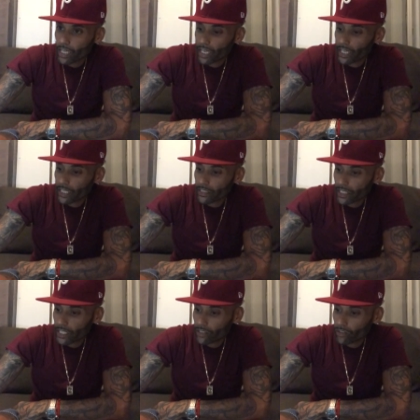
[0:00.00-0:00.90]
Like I
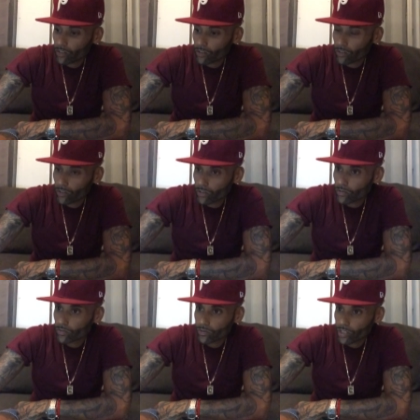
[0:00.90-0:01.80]
say,
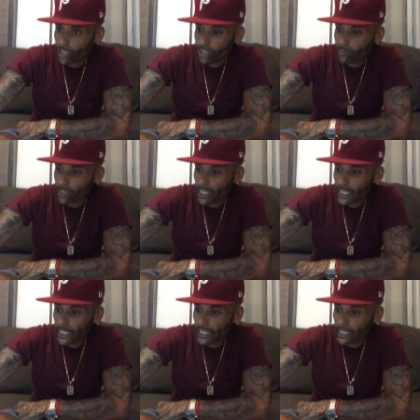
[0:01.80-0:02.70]
don't judge
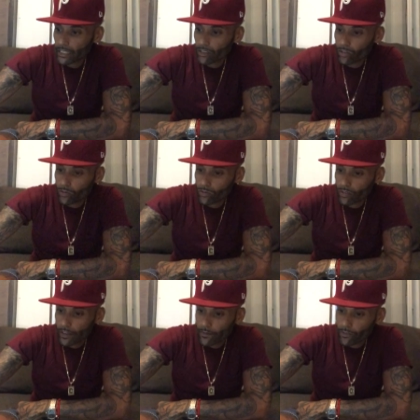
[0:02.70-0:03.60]
me and don't,
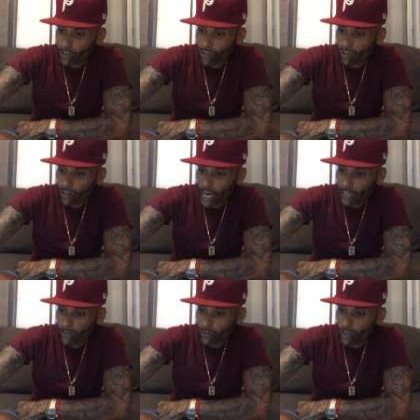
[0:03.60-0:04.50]

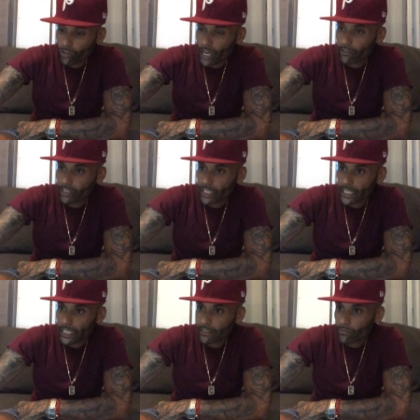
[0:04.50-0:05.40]
I don't know
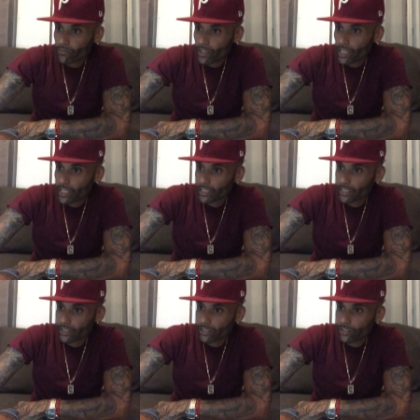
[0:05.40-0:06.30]
everything.
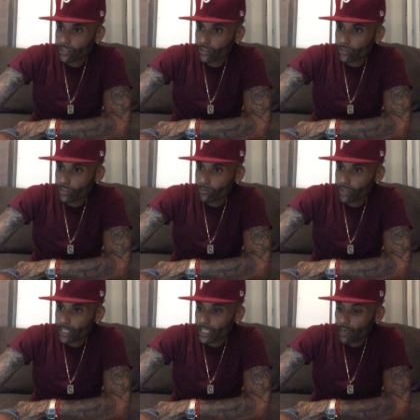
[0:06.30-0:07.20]
This is new to
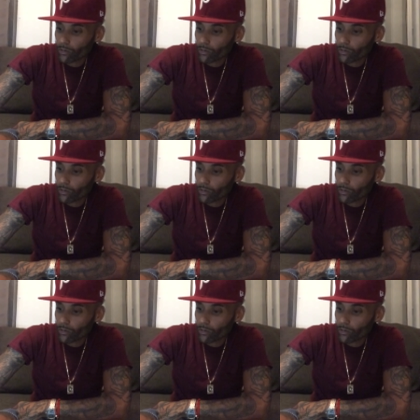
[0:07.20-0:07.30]
me.